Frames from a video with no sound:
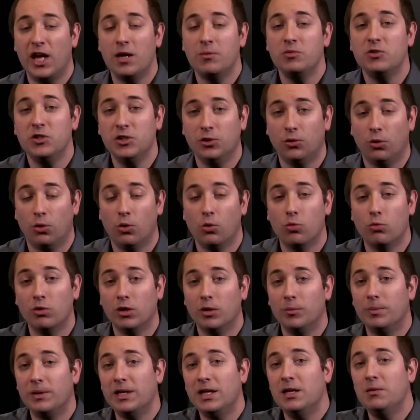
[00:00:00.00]
M0
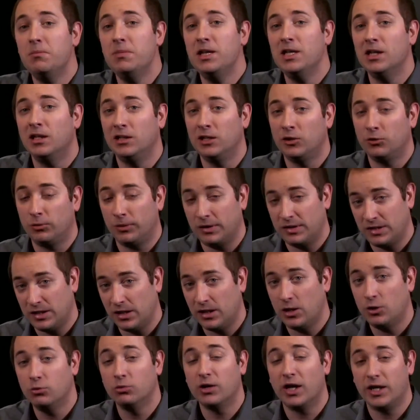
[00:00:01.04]
will be immediately
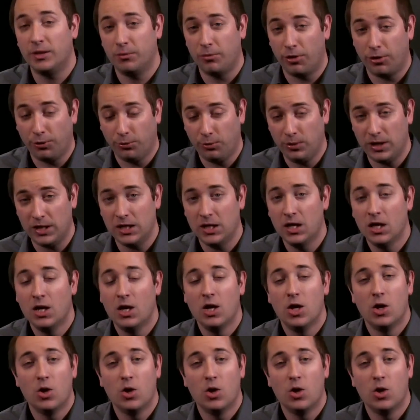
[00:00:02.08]
translated to M3